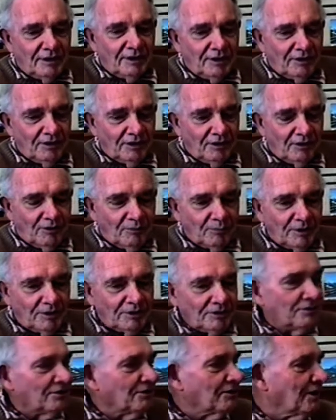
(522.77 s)
And then I went
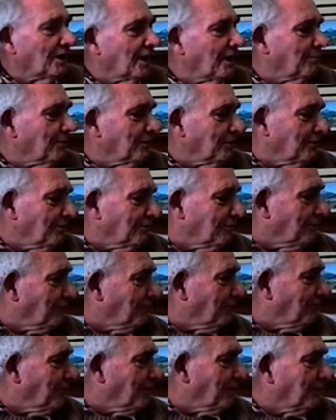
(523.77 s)
into the army, and I've got a
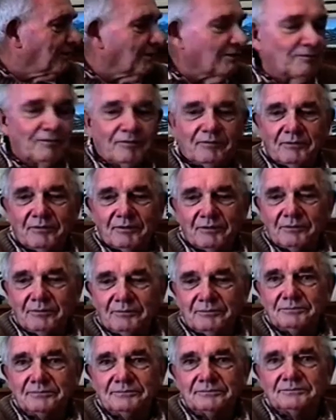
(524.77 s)
photograph of
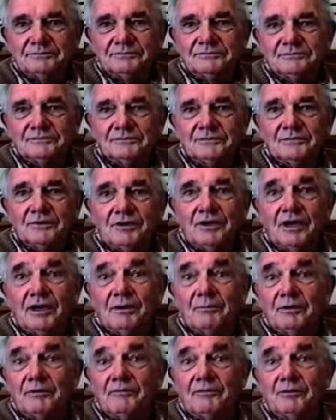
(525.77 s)
the
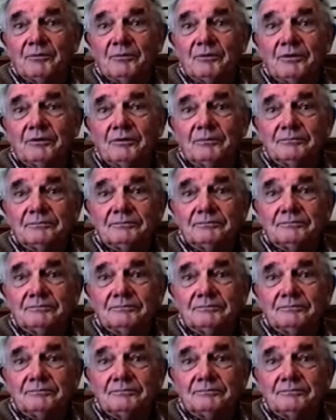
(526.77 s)
army if you want it.